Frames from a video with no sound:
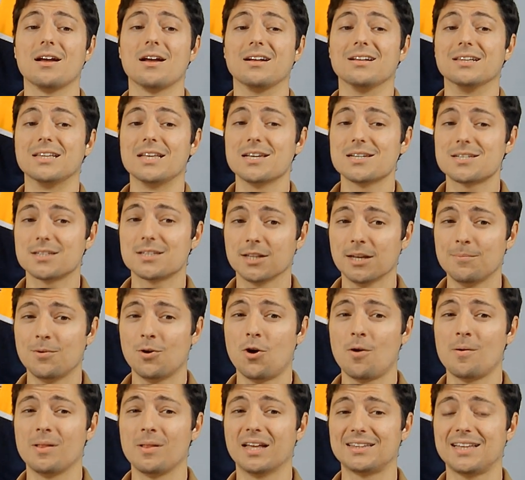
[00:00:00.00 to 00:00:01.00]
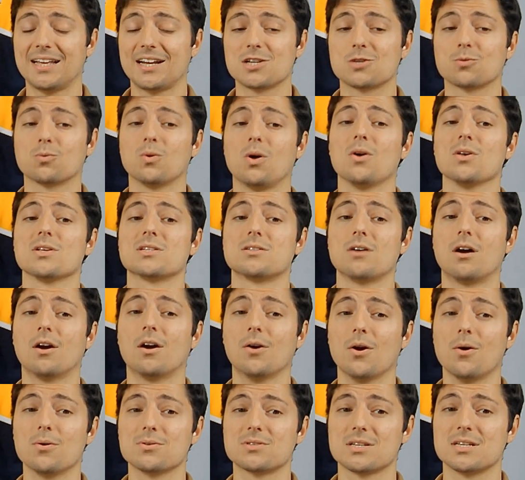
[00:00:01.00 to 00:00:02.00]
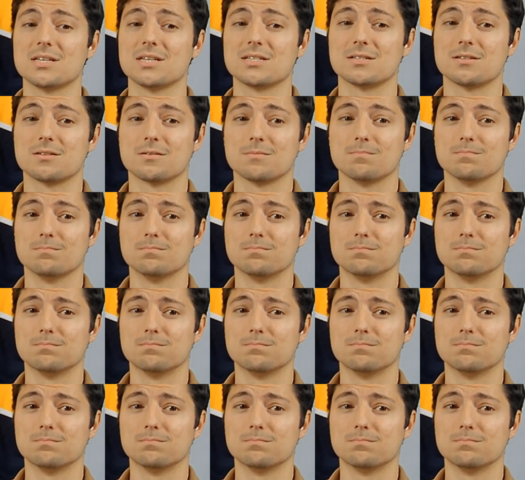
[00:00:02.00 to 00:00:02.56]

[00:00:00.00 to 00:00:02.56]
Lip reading: Elias Lindholm, I like that as well. Saros is